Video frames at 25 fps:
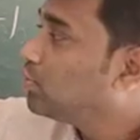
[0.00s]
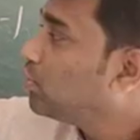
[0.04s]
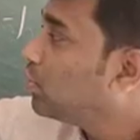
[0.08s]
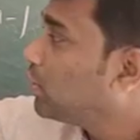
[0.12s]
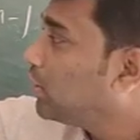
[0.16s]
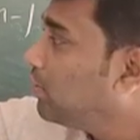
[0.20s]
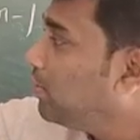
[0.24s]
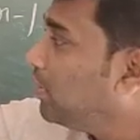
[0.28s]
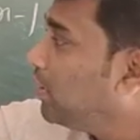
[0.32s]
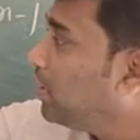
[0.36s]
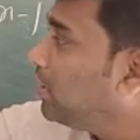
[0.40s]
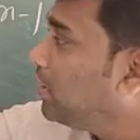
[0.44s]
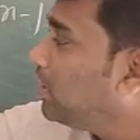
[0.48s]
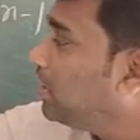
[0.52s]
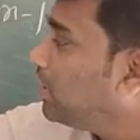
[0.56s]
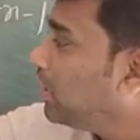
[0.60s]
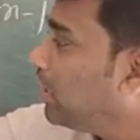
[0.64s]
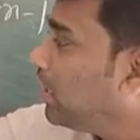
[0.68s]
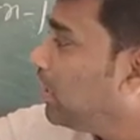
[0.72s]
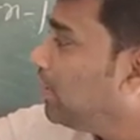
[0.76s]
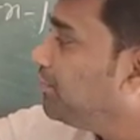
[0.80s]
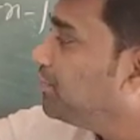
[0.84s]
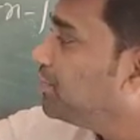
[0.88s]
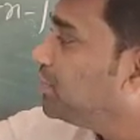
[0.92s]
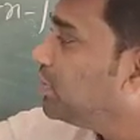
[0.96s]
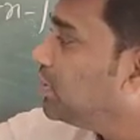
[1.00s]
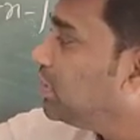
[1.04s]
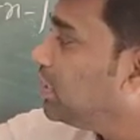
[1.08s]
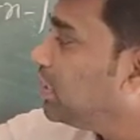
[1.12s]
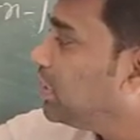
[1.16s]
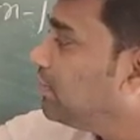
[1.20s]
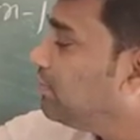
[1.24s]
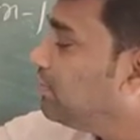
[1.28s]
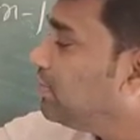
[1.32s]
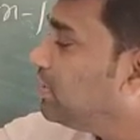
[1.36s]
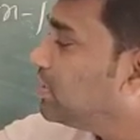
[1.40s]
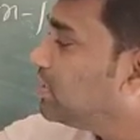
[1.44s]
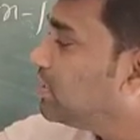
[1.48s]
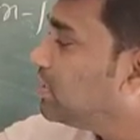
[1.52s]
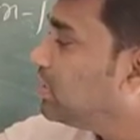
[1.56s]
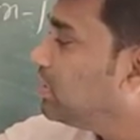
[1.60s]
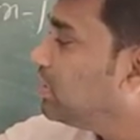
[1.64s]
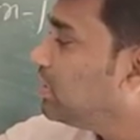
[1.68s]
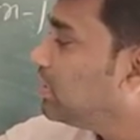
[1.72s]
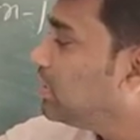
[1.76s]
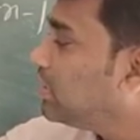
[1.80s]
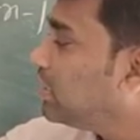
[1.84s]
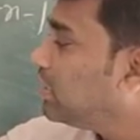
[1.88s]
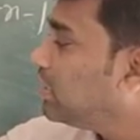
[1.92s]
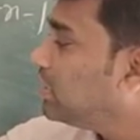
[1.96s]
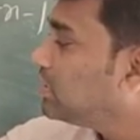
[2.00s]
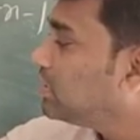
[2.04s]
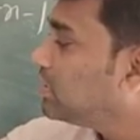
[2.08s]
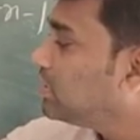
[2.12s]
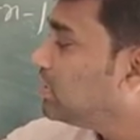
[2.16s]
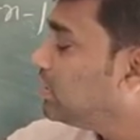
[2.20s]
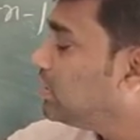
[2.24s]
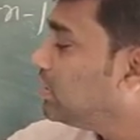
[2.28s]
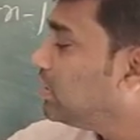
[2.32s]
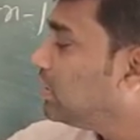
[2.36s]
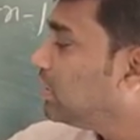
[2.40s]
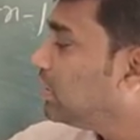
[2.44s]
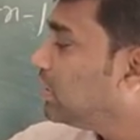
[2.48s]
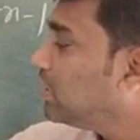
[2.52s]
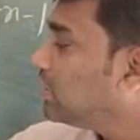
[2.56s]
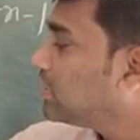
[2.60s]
So remaining AFC, AVC, AC,